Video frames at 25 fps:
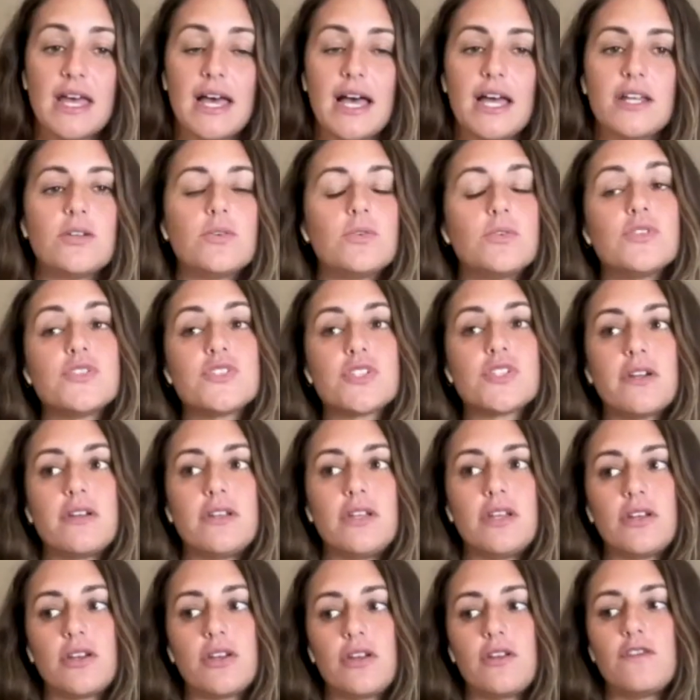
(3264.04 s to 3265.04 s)
And also,
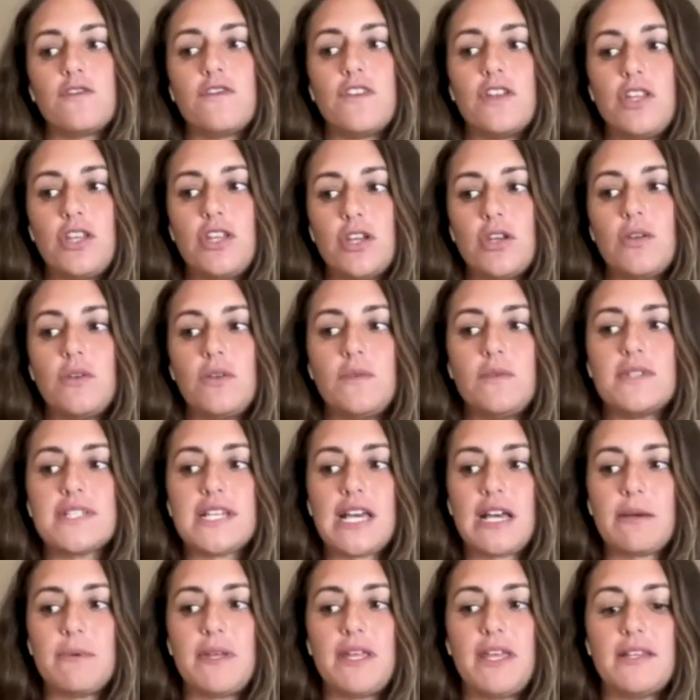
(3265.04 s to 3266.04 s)
for you
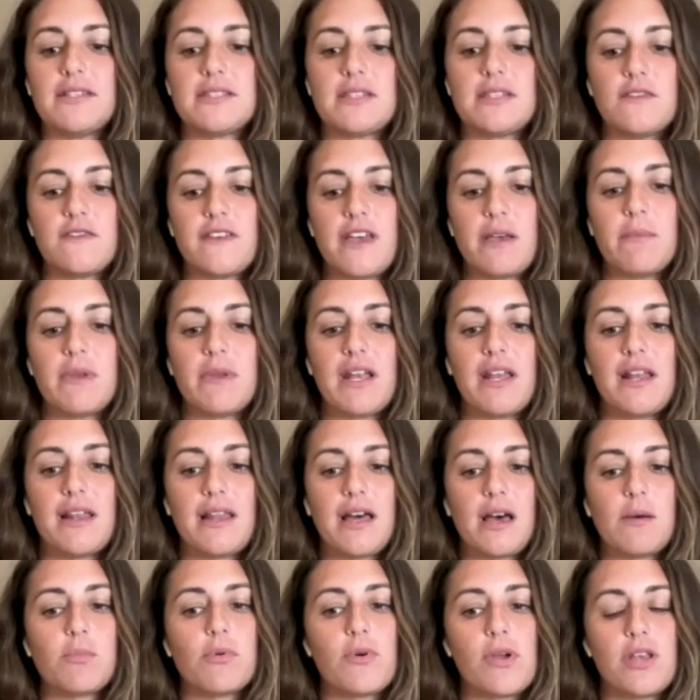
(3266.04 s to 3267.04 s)
tapping into the feminine at
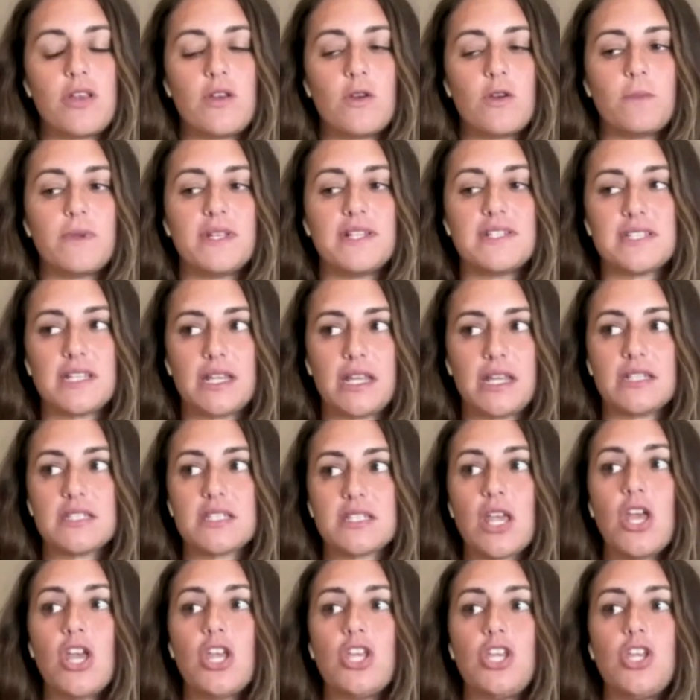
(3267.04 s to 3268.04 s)
that point in your business,
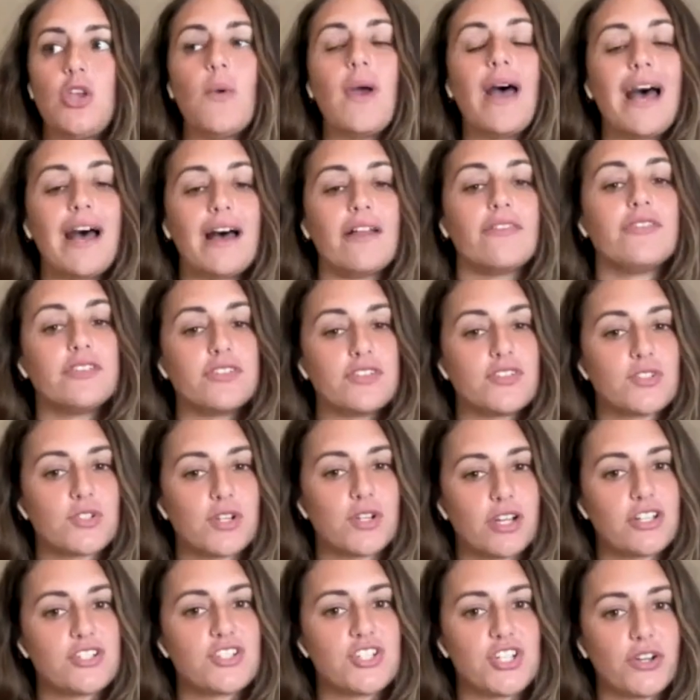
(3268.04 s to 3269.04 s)
you had the
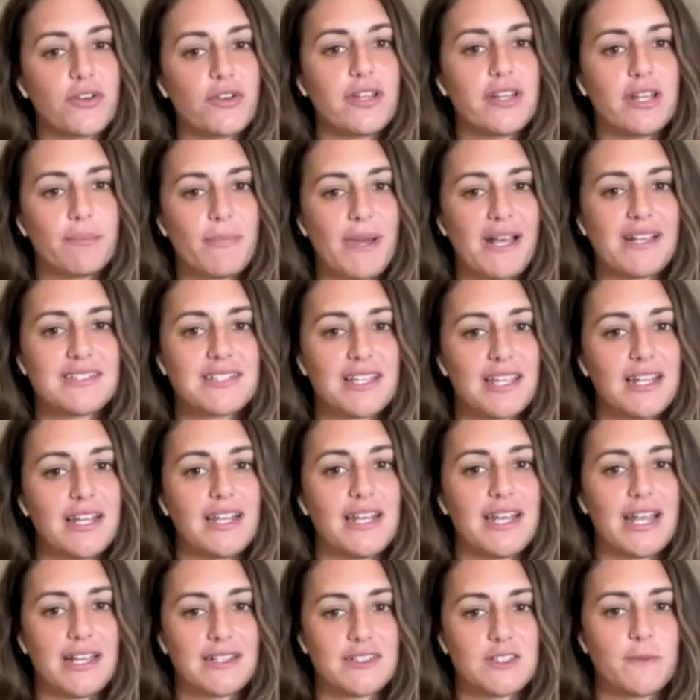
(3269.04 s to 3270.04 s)
structure and the
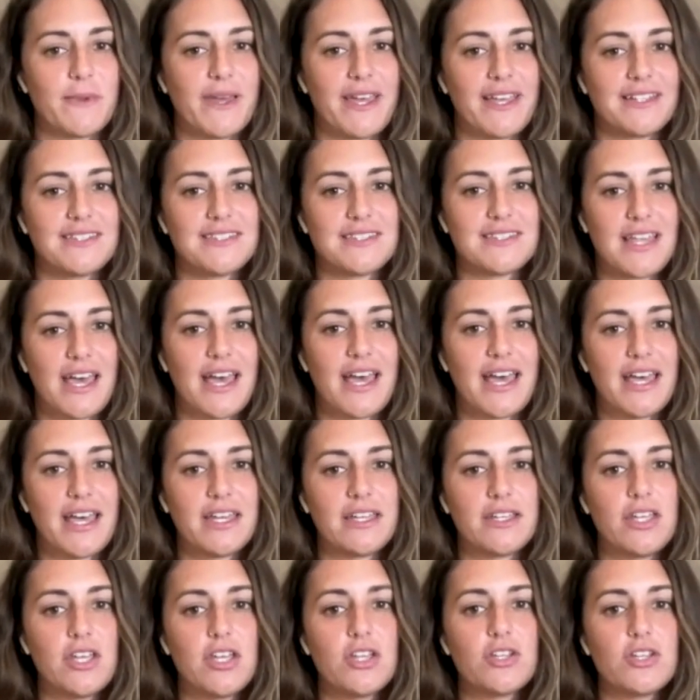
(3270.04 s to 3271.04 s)
masculine aspects
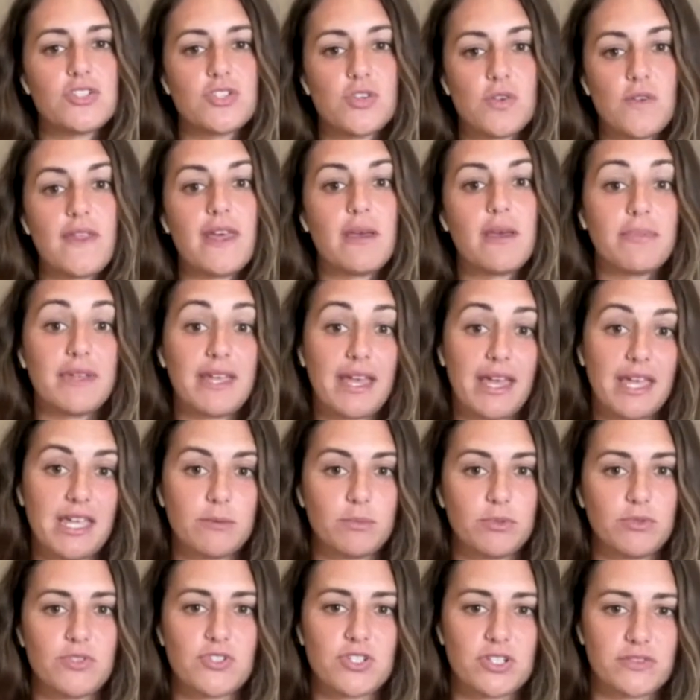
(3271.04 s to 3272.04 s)
there to then be
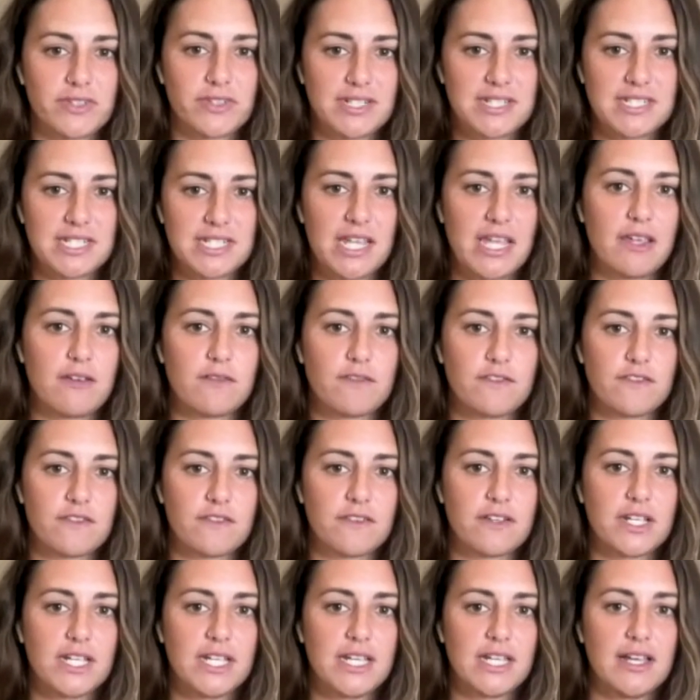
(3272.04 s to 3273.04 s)
able to receive.
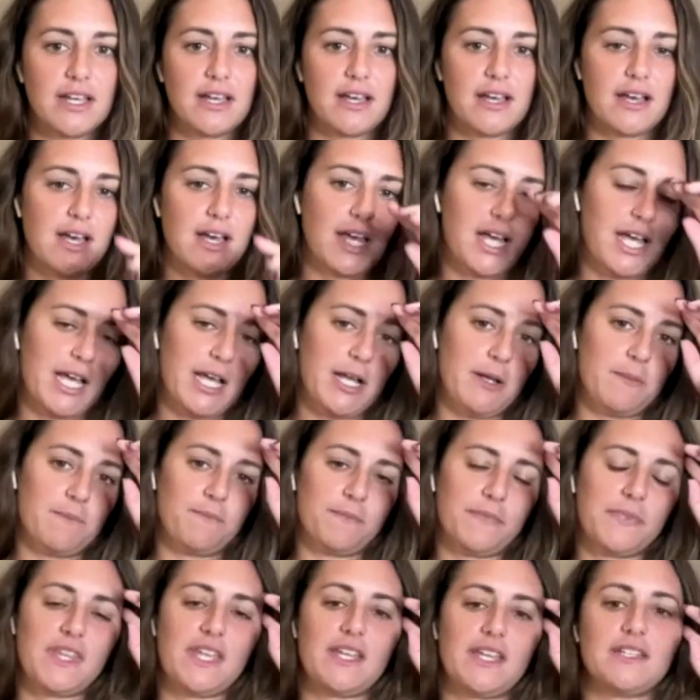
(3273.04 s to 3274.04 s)

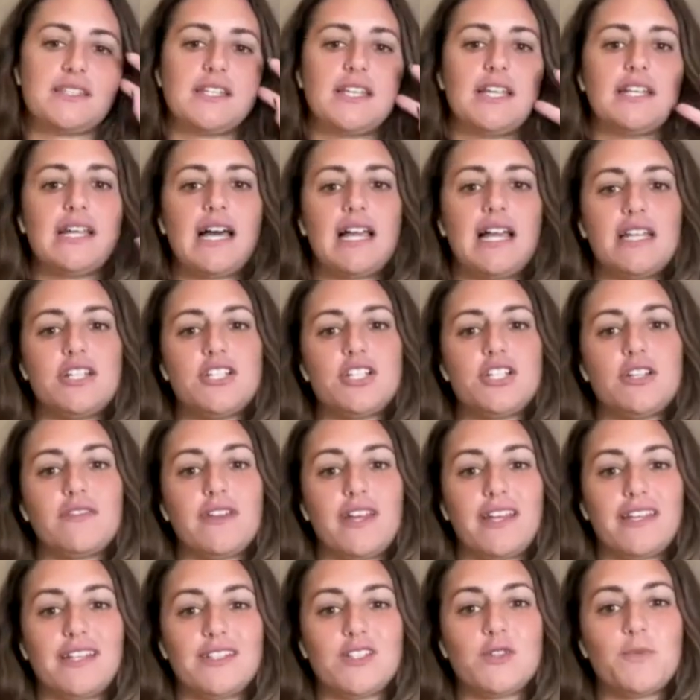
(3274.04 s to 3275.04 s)
There's the analogy of
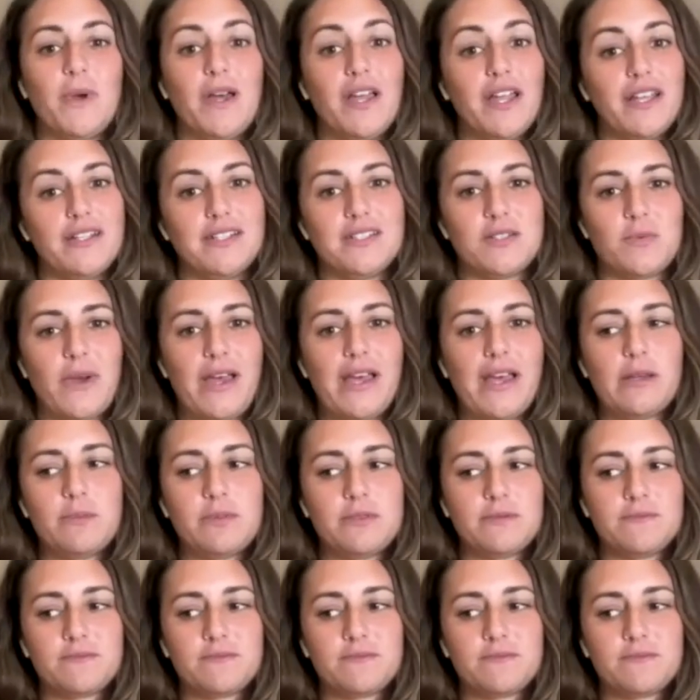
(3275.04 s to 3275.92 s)
like a spider's web.